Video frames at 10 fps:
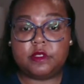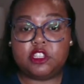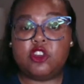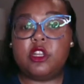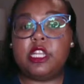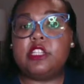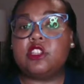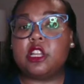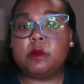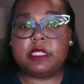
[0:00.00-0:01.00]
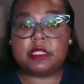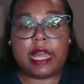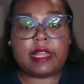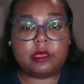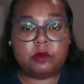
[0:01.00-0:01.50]
Your knees are going to be
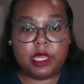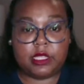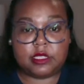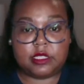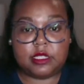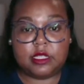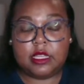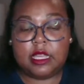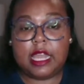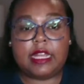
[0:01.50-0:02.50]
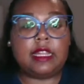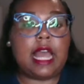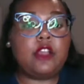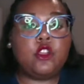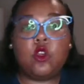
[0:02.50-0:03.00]
slightly bent, and
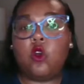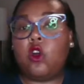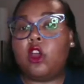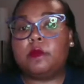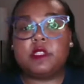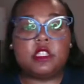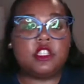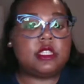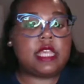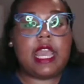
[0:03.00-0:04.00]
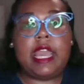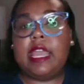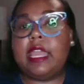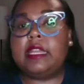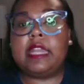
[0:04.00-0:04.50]
allow your arms to just
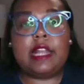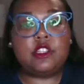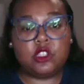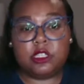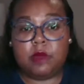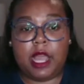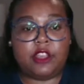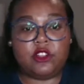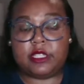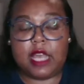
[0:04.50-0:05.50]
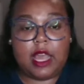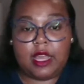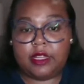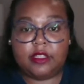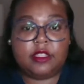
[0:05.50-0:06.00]
hang naturally by your
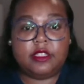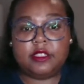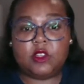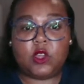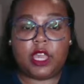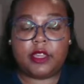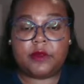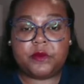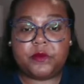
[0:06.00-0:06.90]
side, okay?